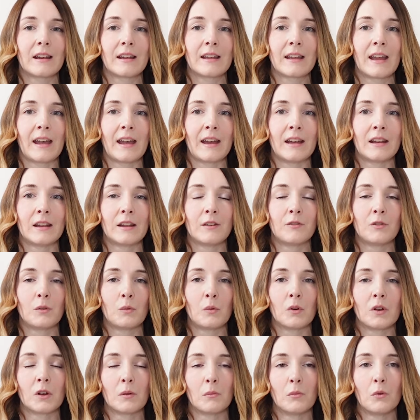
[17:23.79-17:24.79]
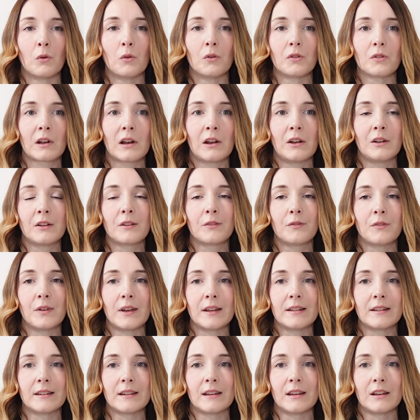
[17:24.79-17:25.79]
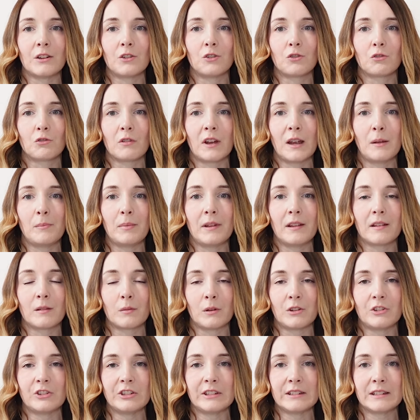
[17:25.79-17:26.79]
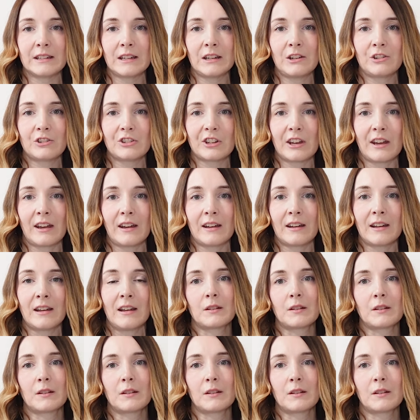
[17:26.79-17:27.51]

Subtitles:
Again, if you want a more close-fitting, drapey, swishy t-shirt.